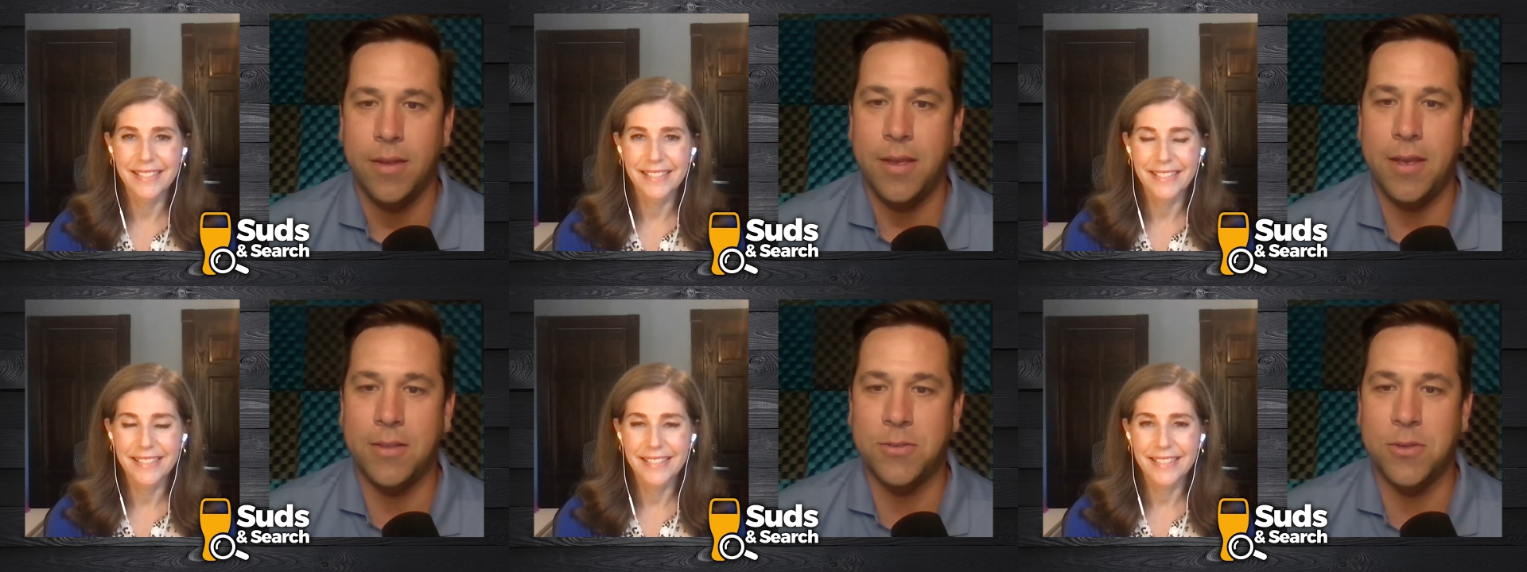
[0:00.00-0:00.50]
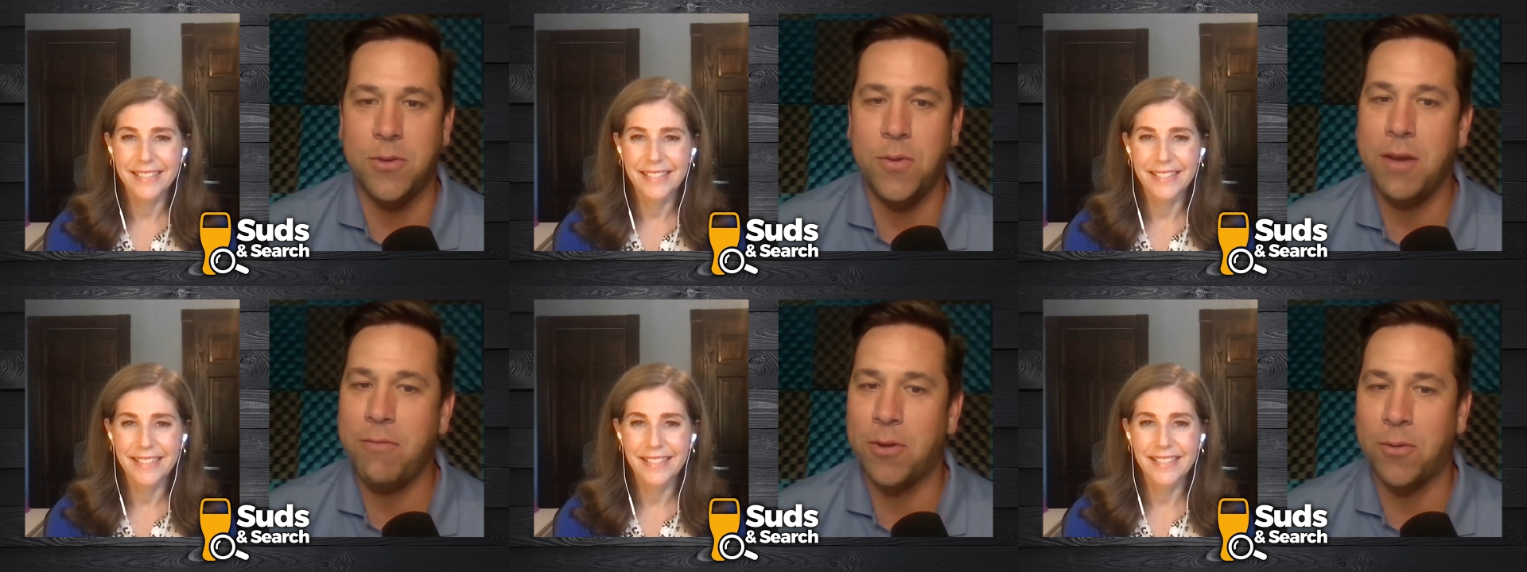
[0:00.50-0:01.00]
Speaker 1: And so you
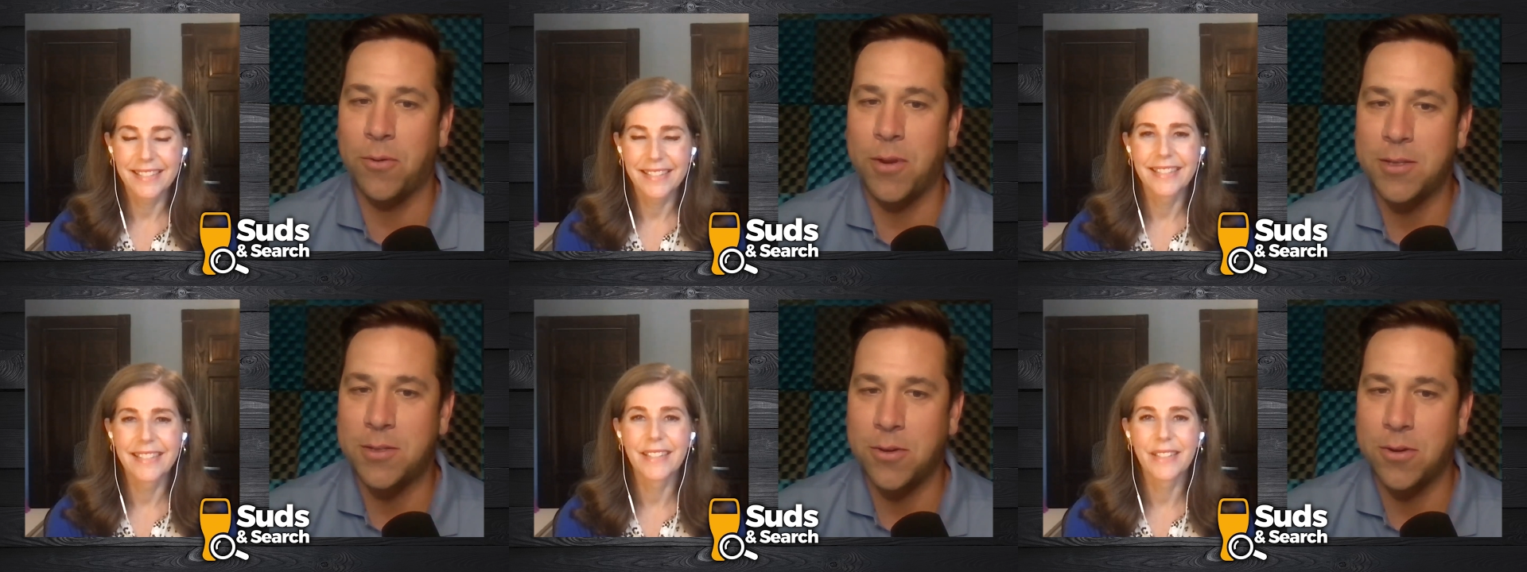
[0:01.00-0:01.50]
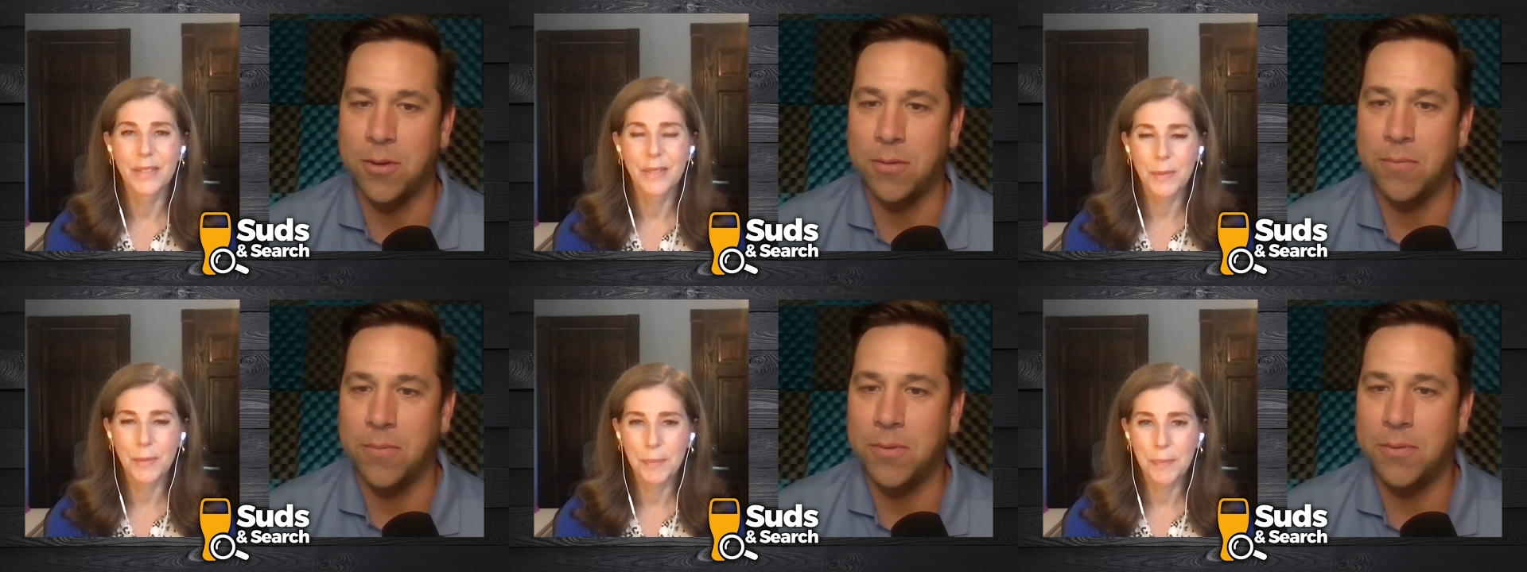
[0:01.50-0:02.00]
have a great
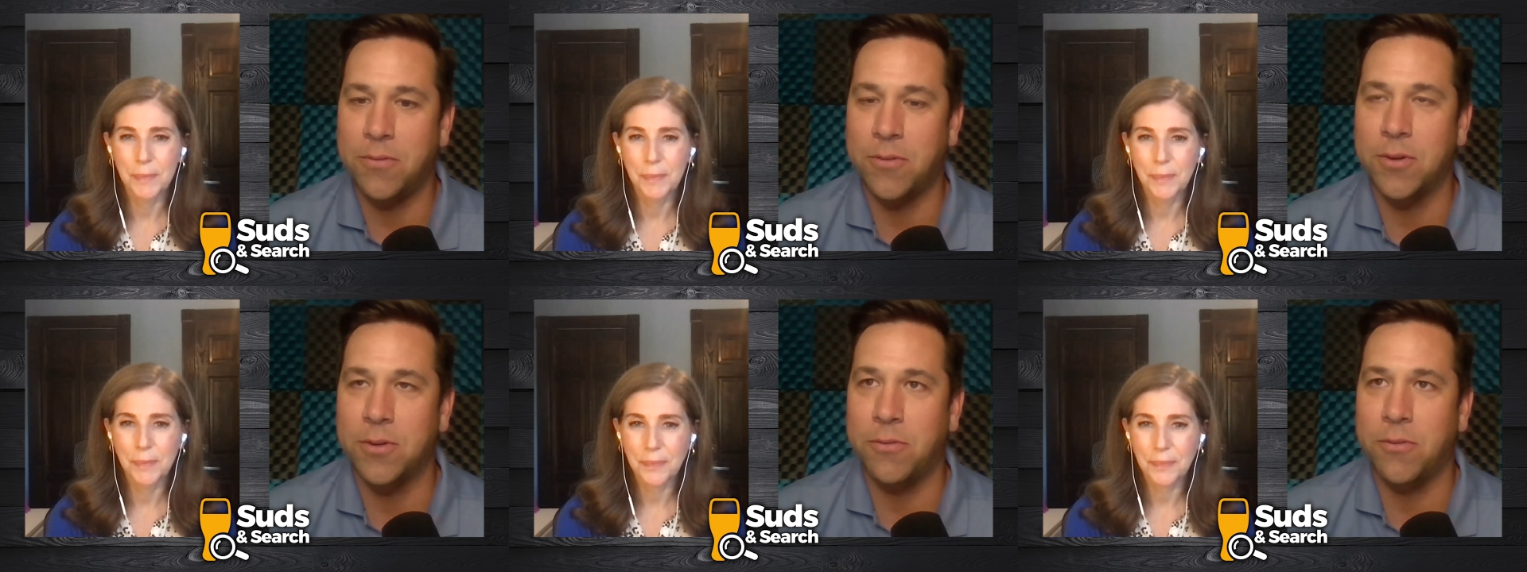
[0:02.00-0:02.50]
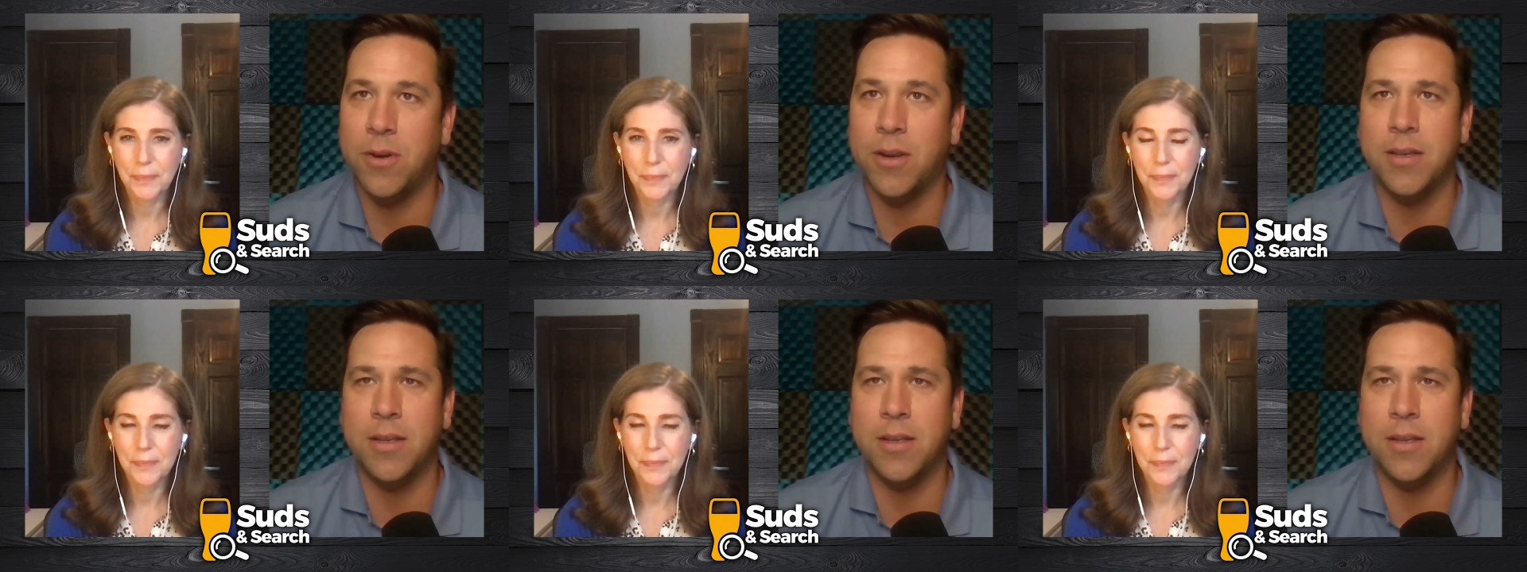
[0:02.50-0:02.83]
term for for uh,